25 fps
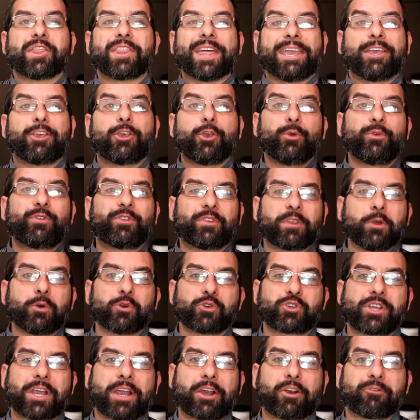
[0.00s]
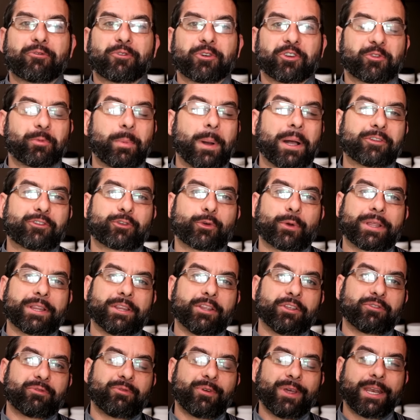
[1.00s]
Thank you, Skillshare, for sponsoring
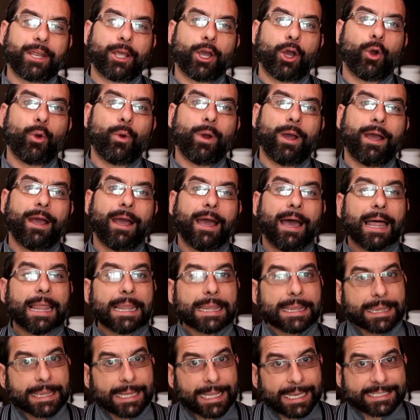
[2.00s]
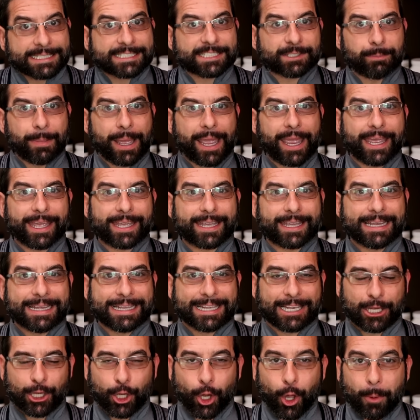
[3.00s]
this video. Let's make
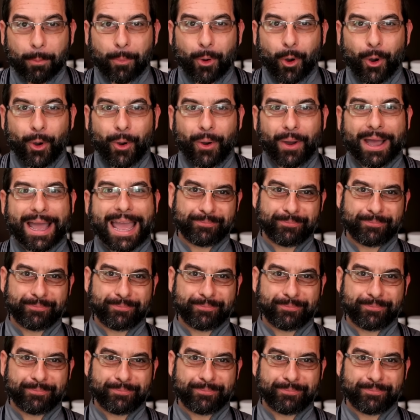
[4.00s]
Lomo.